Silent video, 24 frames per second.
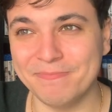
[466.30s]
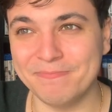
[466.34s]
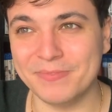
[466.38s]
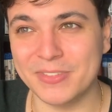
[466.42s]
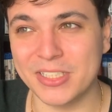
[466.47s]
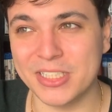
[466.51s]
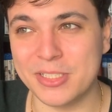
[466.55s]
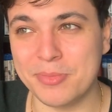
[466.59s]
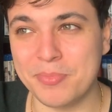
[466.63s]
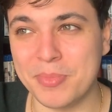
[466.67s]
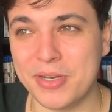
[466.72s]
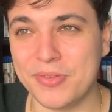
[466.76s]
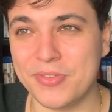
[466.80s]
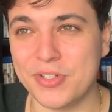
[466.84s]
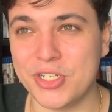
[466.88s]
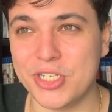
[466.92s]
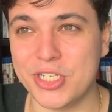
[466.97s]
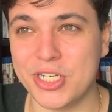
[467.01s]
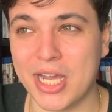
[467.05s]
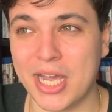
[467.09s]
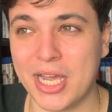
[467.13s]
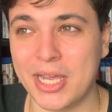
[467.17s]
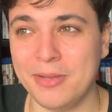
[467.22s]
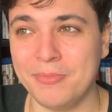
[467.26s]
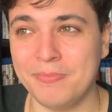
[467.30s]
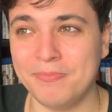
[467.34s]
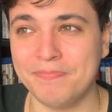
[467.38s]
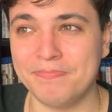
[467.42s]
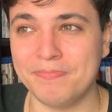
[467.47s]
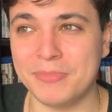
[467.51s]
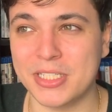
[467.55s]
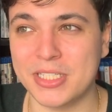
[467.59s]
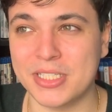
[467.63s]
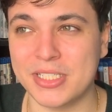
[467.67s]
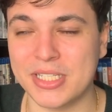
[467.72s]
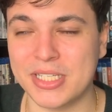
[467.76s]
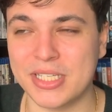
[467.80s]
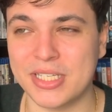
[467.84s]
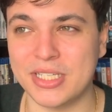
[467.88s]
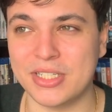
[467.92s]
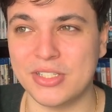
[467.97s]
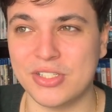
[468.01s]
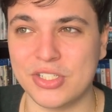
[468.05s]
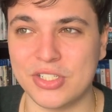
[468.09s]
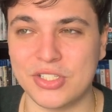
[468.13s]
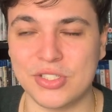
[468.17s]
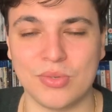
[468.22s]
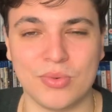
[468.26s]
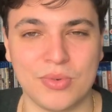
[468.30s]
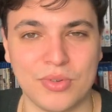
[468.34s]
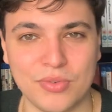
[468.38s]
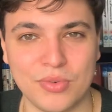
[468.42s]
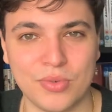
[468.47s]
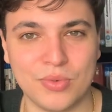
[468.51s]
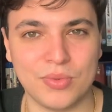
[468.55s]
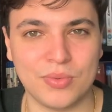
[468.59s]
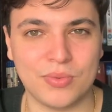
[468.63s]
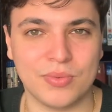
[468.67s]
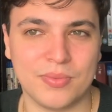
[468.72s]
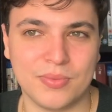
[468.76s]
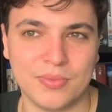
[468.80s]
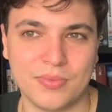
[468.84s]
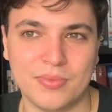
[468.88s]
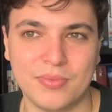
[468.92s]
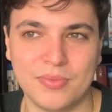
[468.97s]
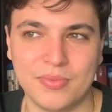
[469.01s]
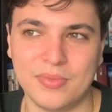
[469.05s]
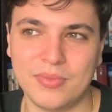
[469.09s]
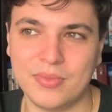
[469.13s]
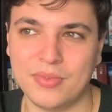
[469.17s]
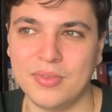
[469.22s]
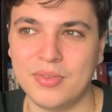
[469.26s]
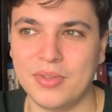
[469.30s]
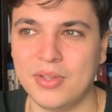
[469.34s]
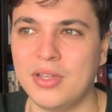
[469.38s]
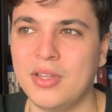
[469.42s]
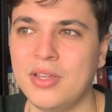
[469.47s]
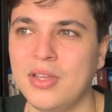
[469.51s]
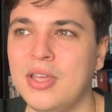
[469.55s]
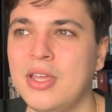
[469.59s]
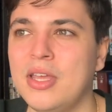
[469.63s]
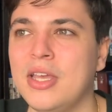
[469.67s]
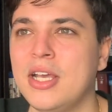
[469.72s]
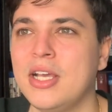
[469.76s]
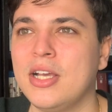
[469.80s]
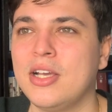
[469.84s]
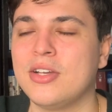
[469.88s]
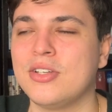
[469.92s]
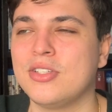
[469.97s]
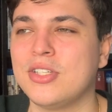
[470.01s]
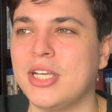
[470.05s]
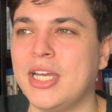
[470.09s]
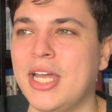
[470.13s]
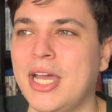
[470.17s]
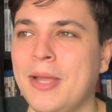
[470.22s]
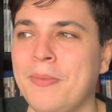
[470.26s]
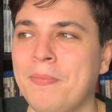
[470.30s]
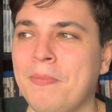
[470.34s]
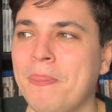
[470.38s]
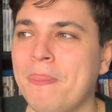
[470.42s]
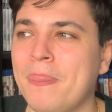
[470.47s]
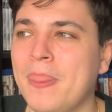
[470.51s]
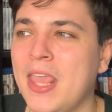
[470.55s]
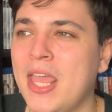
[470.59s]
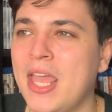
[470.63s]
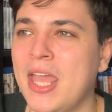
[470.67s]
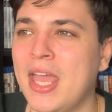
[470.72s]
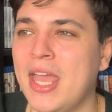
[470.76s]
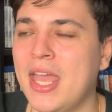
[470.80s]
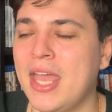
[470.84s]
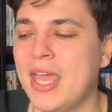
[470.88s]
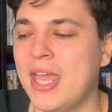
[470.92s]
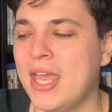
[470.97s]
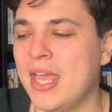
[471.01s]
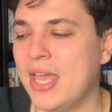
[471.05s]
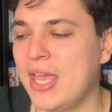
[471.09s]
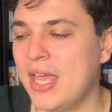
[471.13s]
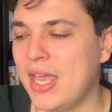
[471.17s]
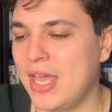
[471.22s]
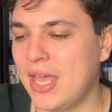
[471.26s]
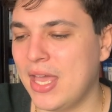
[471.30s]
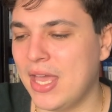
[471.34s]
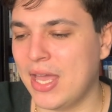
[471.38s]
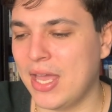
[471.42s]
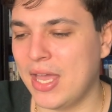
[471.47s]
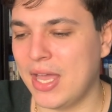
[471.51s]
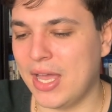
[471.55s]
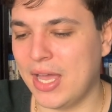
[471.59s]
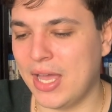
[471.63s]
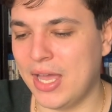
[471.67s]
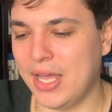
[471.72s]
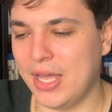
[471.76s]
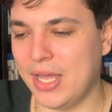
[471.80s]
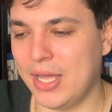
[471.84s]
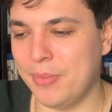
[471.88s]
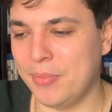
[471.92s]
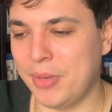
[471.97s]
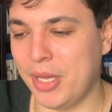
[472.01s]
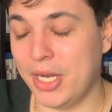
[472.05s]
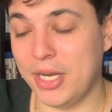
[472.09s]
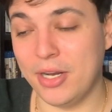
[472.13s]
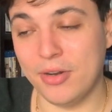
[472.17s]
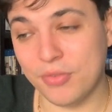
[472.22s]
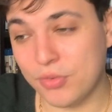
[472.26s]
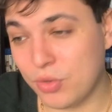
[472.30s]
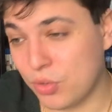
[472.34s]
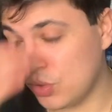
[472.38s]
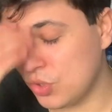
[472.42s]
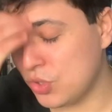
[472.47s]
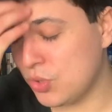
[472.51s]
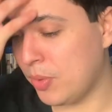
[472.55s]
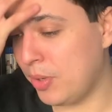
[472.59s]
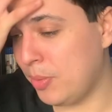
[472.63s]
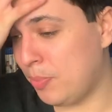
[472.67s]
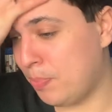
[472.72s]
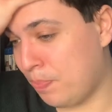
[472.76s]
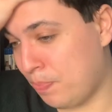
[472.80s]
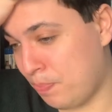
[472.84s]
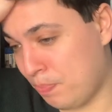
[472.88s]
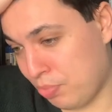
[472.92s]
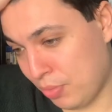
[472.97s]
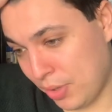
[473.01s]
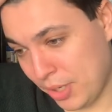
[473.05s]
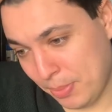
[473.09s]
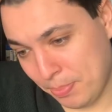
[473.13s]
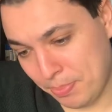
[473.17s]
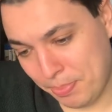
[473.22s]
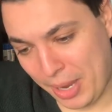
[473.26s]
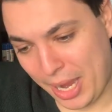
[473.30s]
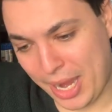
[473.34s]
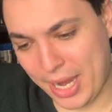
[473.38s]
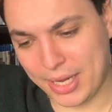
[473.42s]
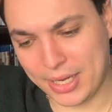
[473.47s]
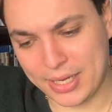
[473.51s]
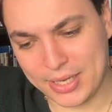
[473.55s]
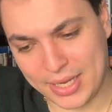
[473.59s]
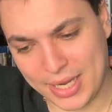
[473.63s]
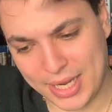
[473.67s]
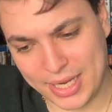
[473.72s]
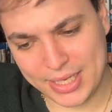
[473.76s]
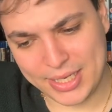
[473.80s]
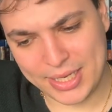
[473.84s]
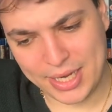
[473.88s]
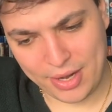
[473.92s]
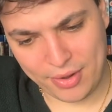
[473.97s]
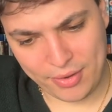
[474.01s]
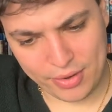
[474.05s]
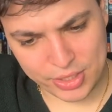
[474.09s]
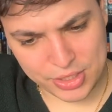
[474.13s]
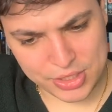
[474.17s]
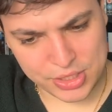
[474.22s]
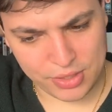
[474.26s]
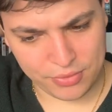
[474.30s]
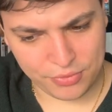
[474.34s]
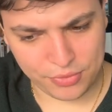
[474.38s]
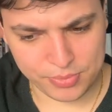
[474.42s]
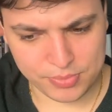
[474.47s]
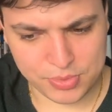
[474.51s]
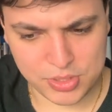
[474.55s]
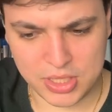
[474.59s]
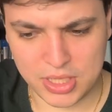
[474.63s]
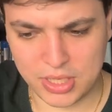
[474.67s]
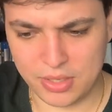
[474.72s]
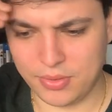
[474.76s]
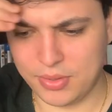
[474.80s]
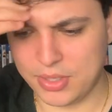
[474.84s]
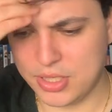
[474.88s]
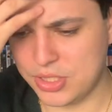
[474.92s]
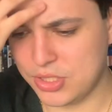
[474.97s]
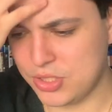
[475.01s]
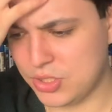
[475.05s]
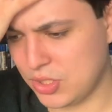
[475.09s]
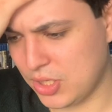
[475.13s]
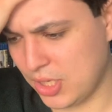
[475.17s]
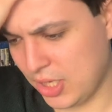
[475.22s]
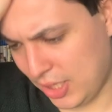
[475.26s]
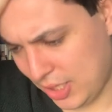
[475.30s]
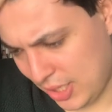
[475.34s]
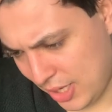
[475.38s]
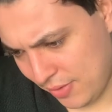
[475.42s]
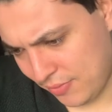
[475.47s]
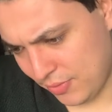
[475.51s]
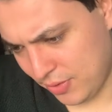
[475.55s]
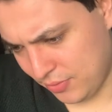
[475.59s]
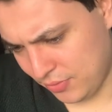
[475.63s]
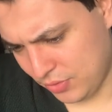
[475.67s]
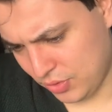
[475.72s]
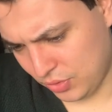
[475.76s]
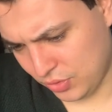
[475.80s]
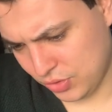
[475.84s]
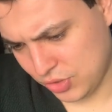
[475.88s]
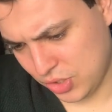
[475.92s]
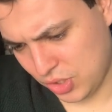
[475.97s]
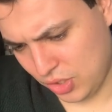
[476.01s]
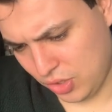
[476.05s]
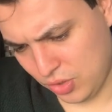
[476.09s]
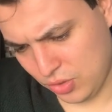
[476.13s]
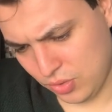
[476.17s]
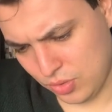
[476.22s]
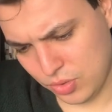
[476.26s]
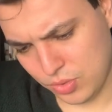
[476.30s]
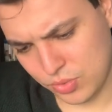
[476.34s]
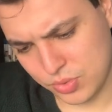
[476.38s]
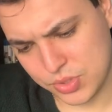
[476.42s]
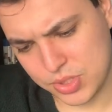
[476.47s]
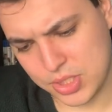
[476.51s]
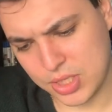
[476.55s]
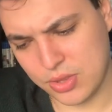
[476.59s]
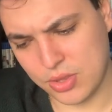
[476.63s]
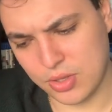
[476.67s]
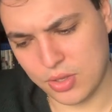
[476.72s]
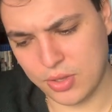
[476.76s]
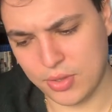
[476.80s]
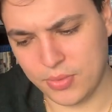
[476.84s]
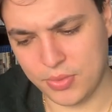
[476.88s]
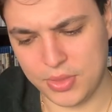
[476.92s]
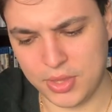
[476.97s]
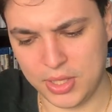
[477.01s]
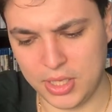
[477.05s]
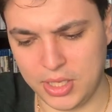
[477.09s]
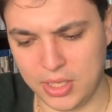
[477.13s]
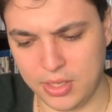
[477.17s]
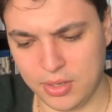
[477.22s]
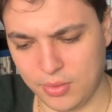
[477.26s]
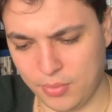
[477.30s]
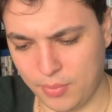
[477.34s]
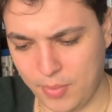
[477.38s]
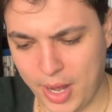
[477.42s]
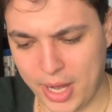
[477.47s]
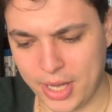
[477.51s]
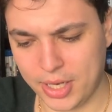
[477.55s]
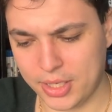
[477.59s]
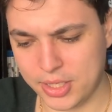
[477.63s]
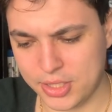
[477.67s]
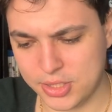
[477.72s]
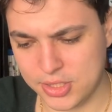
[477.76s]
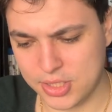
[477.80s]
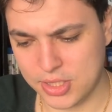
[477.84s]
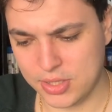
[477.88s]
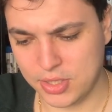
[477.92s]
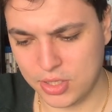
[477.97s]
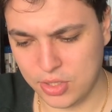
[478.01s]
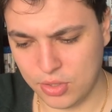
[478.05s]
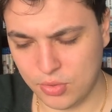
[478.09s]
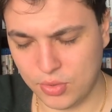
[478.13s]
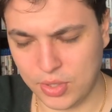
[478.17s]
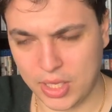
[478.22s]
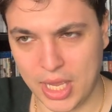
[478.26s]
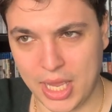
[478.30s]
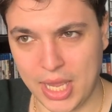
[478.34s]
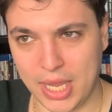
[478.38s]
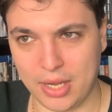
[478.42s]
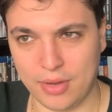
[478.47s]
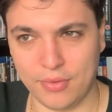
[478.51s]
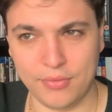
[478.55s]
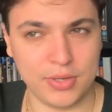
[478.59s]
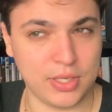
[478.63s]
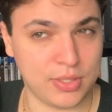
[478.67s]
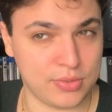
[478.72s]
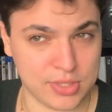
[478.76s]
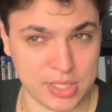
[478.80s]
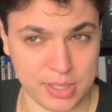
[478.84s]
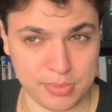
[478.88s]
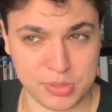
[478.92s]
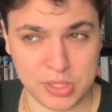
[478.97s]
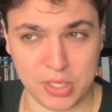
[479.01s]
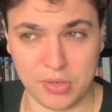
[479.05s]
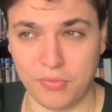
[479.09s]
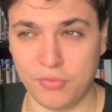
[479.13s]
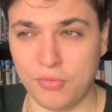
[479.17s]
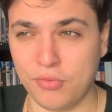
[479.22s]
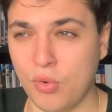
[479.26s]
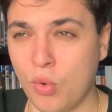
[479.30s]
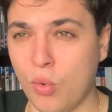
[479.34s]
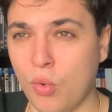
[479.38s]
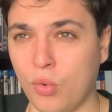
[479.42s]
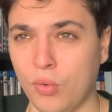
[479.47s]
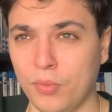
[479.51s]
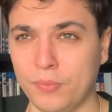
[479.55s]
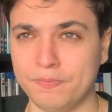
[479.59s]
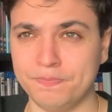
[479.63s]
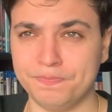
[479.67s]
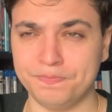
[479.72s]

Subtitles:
It's a bit of a shame, because it just sort of all goes like that. And then, of course, we bring back a character from Series 11 of Doctor who was in the Arachnids in the UK. I think it was Episode 4.